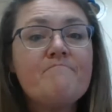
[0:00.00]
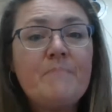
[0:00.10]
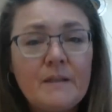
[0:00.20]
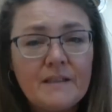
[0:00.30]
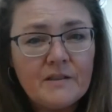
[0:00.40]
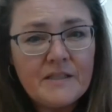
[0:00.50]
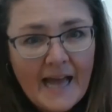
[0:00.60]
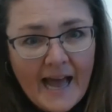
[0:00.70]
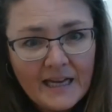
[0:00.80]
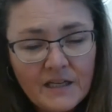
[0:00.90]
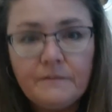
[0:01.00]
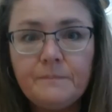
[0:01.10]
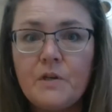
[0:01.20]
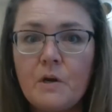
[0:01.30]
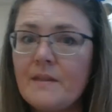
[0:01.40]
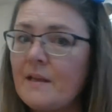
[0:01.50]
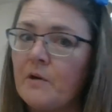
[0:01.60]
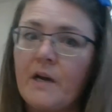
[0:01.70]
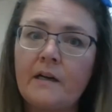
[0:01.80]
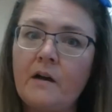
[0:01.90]
but a little sad knowing that we're
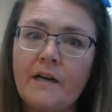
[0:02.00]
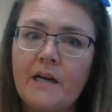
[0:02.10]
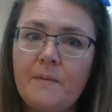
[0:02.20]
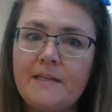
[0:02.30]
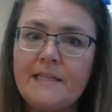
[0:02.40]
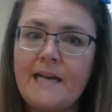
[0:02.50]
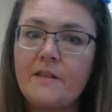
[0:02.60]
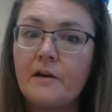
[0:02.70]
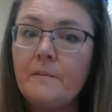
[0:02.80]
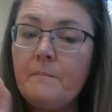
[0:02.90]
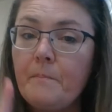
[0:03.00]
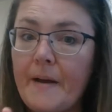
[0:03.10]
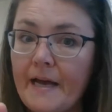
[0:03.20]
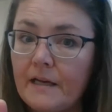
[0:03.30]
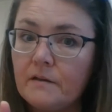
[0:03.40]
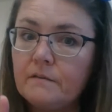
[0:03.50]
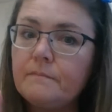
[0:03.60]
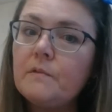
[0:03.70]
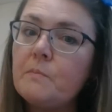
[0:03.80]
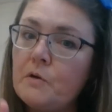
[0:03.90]
not all going to be together. But
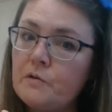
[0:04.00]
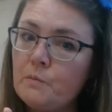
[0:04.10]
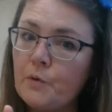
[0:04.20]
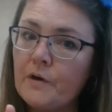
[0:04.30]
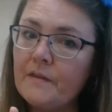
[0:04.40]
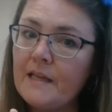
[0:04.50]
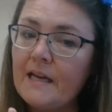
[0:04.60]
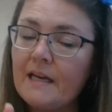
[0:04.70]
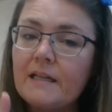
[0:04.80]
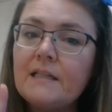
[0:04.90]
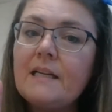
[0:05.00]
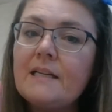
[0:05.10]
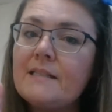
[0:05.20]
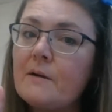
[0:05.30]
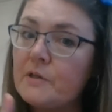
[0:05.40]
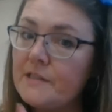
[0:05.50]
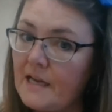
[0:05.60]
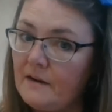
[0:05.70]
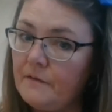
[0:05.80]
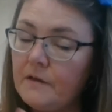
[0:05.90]
the most important thing is that we're
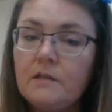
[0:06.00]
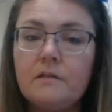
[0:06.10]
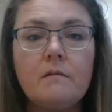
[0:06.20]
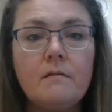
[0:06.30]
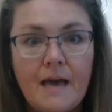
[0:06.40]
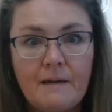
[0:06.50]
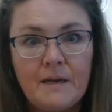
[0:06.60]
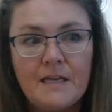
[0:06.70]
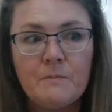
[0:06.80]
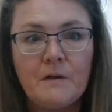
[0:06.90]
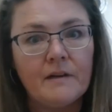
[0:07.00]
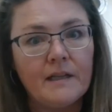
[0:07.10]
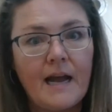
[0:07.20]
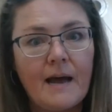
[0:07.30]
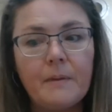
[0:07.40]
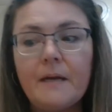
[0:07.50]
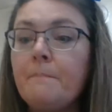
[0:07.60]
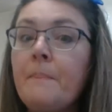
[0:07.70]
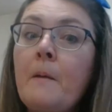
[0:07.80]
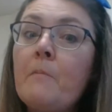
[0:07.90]
safe. So that makes me really happy.
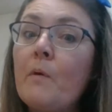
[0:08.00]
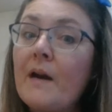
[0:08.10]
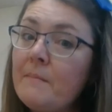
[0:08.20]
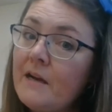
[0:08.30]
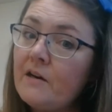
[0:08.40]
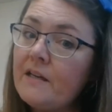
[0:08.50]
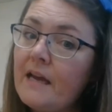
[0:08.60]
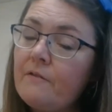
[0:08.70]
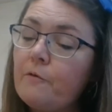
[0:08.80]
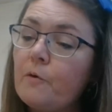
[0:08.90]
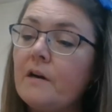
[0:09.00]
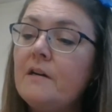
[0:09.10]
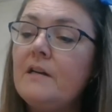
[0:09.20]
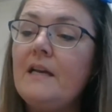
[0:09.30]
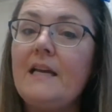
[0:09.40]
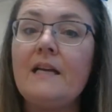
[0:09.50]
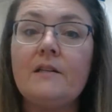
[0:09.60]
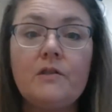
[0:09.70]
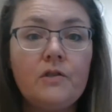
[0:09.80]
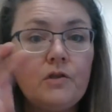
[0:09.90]
What I'm here today for
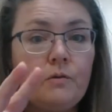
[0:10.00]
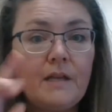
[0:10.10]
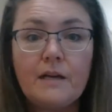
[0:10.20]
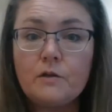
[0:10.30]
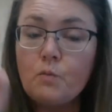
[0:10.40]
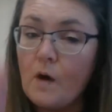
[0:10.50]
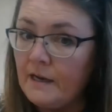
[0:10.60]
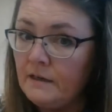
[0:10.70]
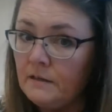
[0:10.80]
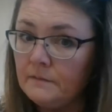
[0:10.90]
is two things. One,